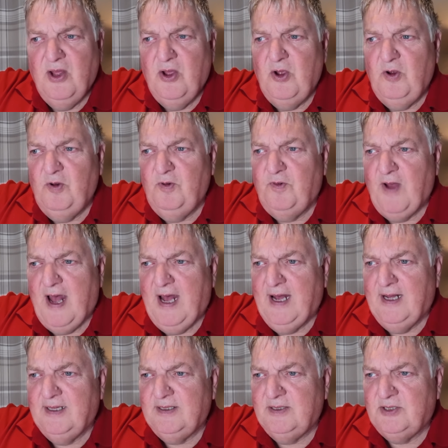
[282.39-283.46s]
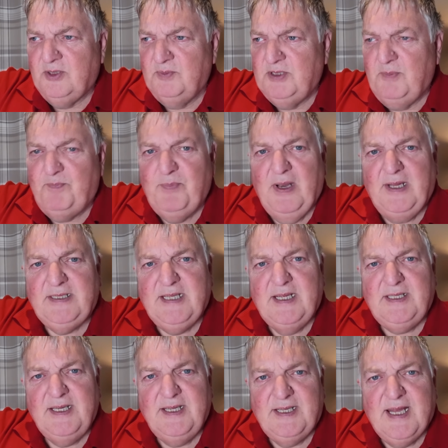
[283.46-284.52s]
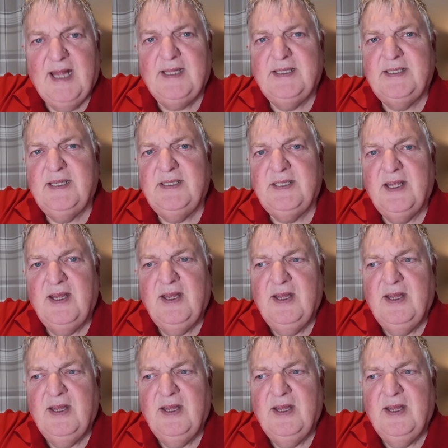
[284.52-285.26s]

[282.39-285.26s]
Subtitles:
who've had some debilitating cancers,